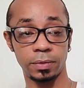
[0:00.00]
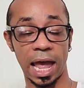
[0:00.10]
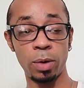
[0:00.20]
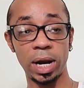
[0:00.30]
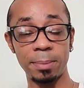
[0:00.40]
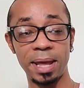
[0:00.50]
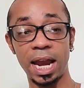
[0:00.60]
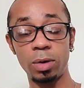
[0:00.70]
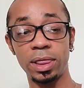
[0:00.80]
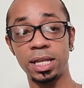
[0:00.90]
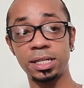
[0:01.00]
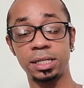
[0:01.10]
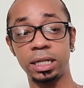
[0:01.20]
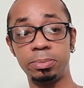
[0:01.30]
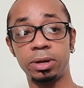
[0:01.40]
And what I'm getting with this
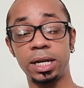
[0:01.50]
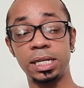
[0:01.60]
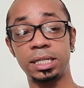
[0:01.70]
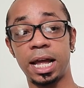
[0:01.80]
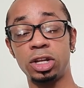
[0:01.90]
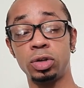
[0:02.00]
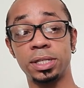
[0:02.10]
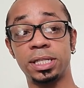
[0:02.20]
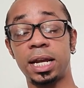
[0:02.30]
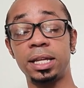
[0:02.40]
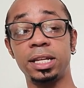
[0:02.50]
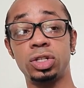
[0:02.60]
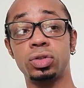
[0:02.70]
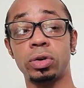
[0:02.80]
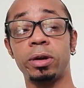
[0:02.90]
Libra is that you're setting this
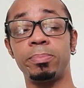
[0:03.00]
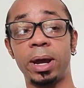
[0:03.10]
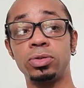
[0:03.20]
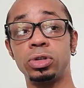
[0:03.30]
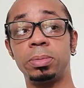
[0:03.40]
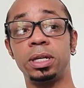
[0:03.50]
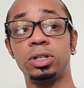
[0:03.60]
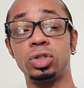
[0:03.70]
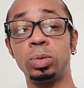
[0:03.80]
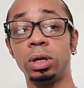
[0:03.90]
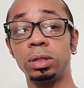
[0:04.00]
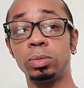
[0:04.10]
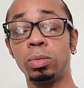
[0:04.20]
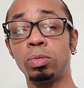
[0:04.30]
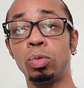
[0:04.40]
strong boundary because you are
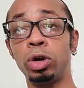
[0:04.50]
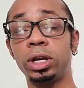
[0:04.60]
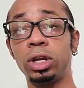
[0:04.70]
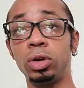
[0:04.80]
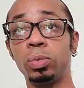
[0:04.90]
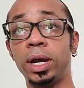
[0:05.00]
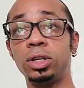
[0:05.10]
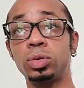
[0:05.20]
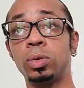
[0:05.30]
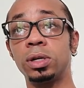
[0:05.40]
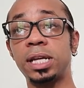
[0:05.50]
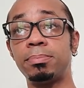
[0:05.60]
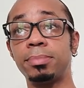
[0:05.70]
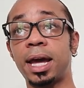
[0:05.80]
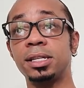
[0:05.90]
working your way towards a
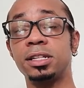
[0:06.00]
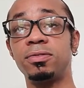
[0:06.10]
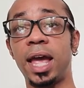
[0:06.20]
massive